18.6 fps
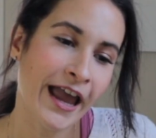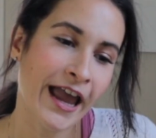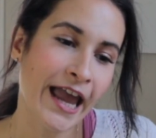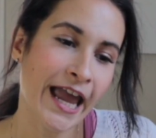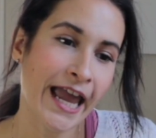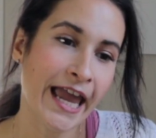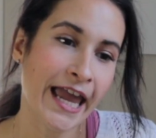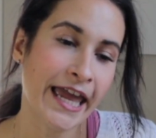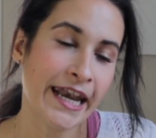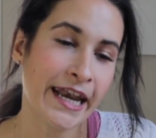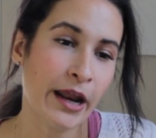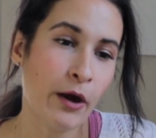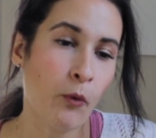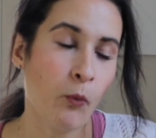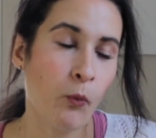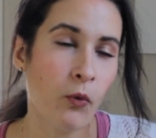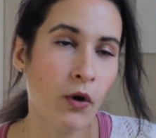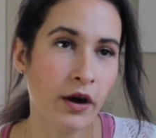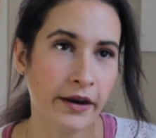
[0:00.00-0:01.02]
And
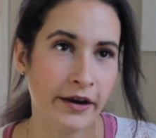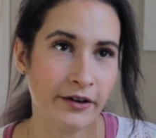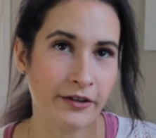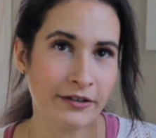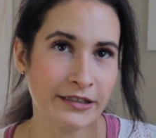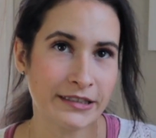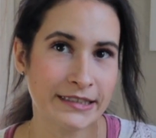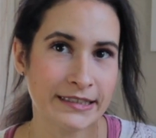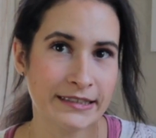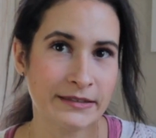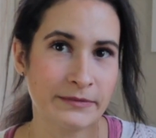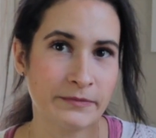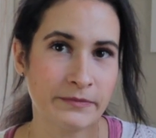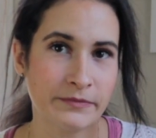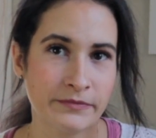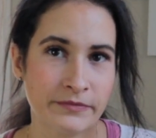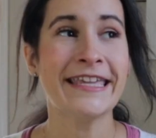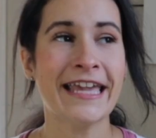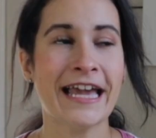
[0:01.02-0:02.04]
what else?
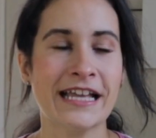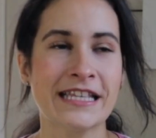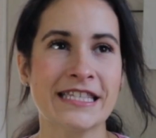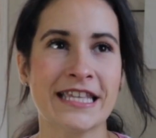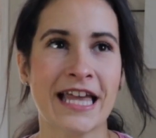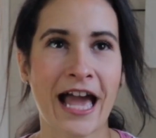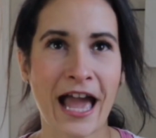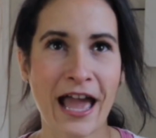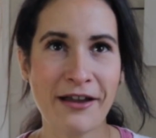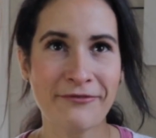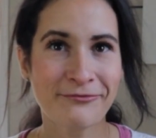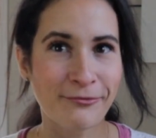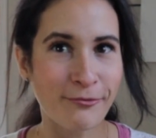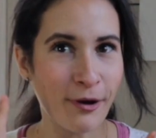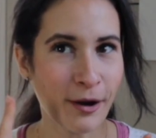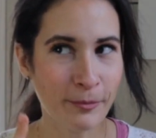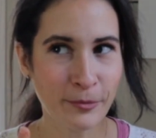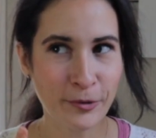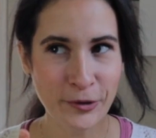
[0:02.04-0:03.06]
Yes, I have
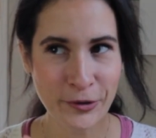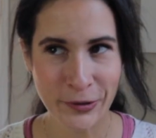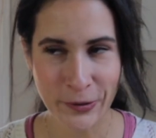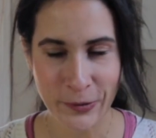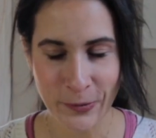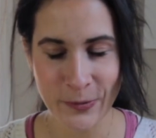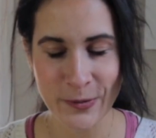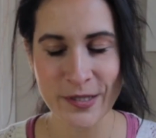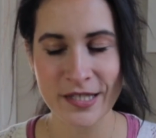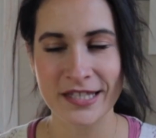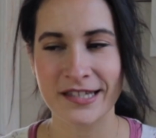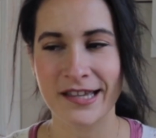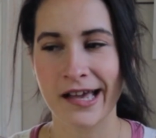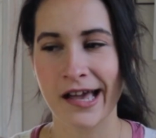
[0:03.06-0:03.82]
one more news.